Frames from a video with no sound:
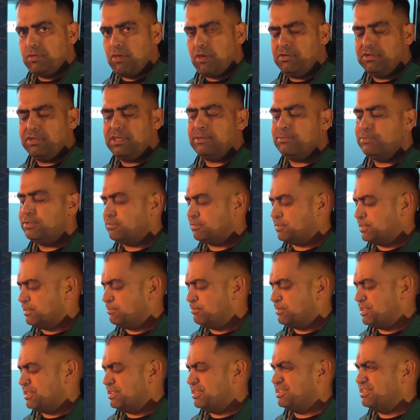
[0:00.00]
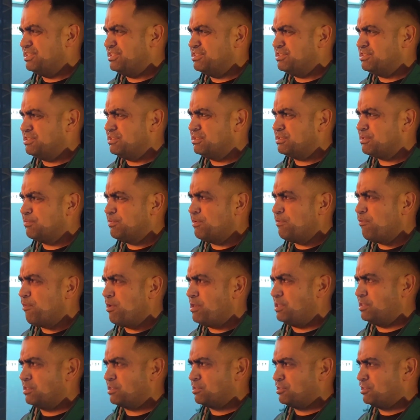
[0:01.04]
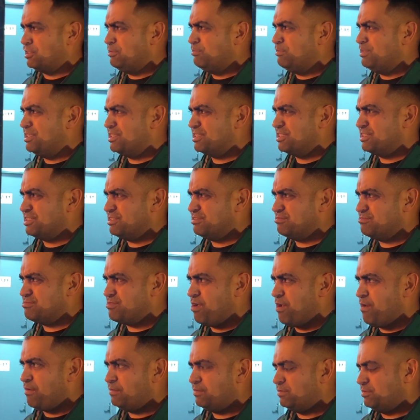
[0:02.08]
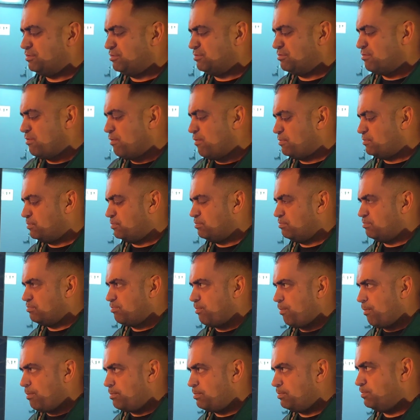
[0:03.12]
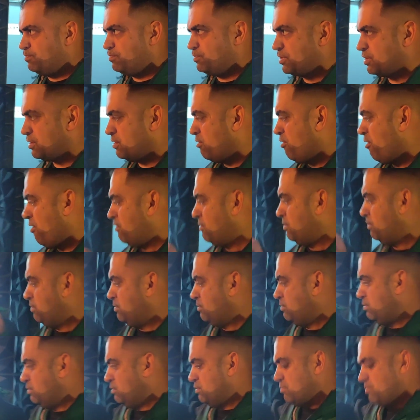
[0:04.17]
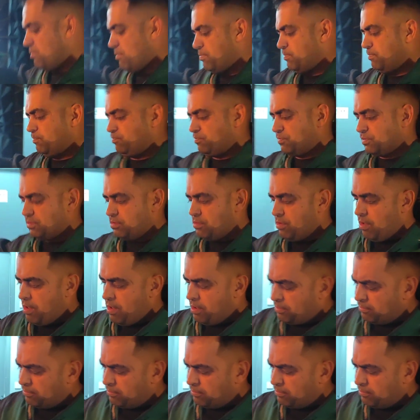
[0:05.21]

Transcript: It's got a bit of thick, but it's, it's a bit uh, creamy, isn't it? Yeah, so the Fuuego Classic and the Cream Naga is more like a creamy kind of sauce.